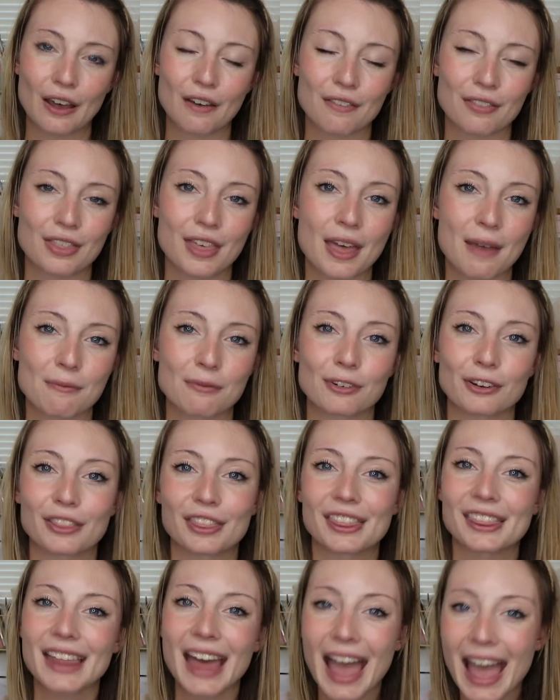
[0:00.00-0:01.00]
of them for
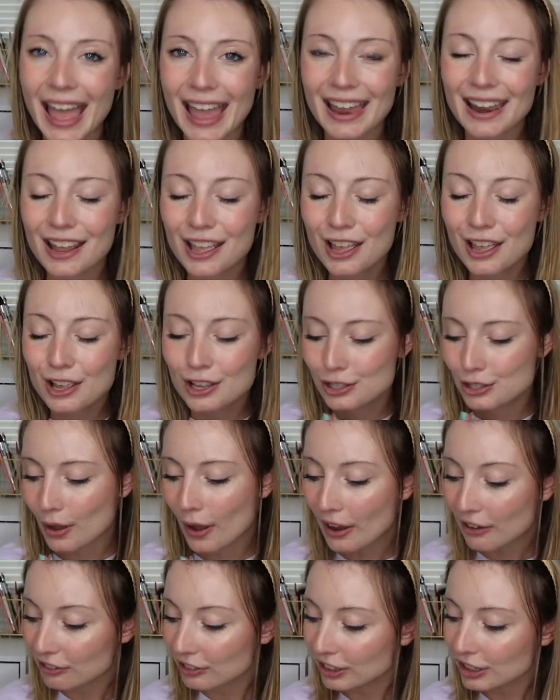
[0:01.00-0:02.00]
that. So
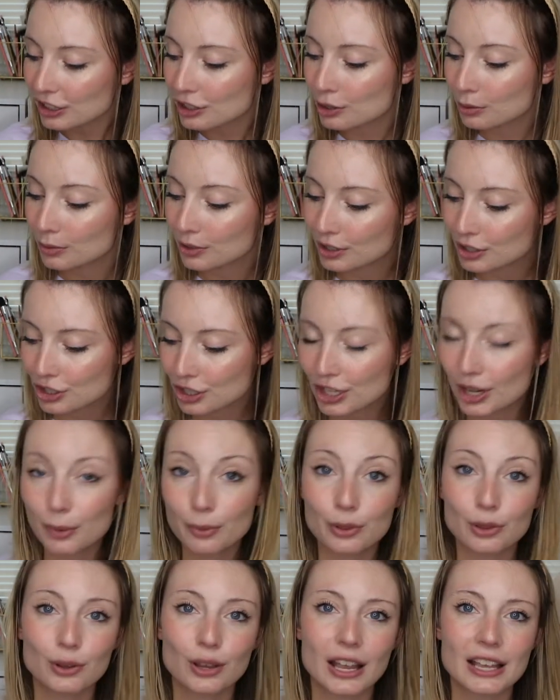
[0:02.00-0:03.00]
I really just wanted to share
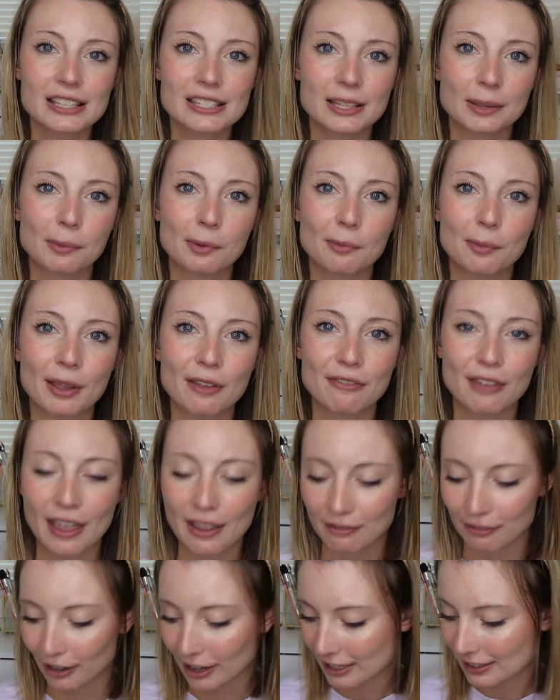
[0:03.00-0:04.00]
with you guys some of my
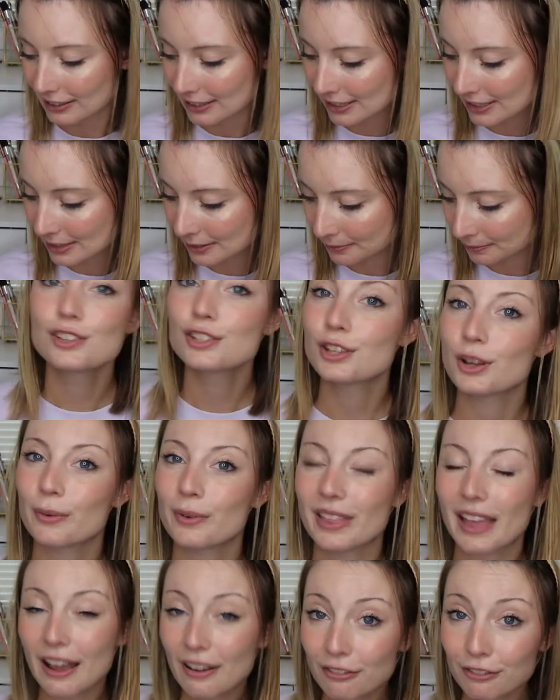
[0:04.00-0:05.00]
favorites. So
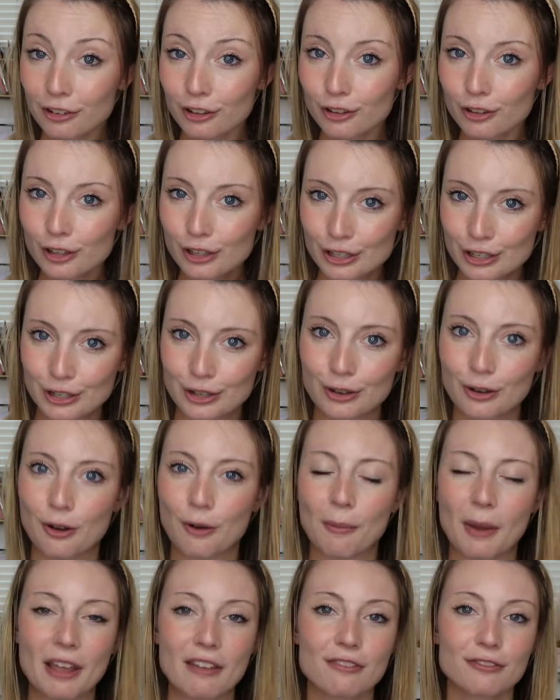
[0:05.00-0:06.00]
without further ado,
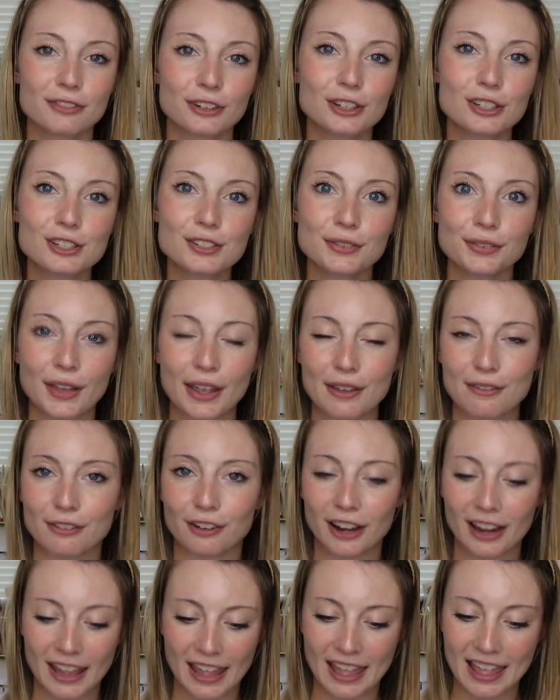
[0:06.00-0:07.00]
my first
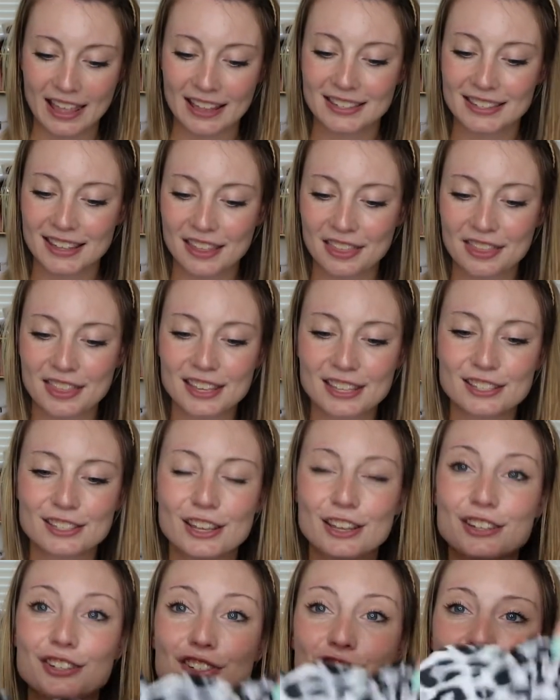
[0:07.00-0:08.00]
favorite is this
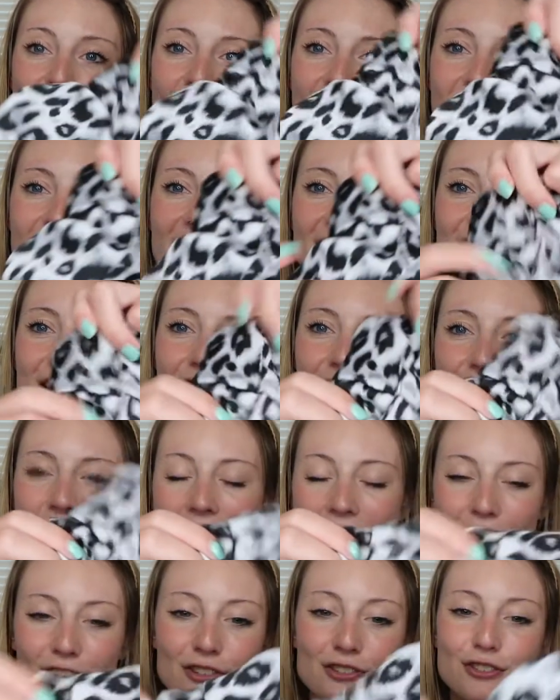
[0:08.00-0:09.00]
giant
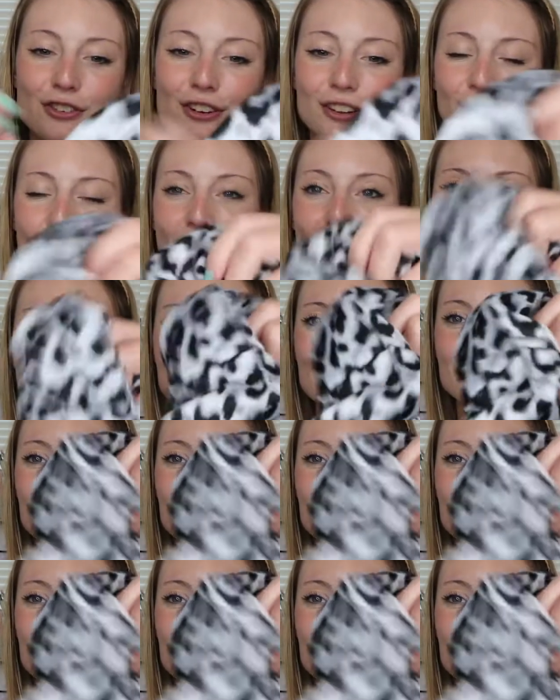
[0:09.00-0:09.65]
extra large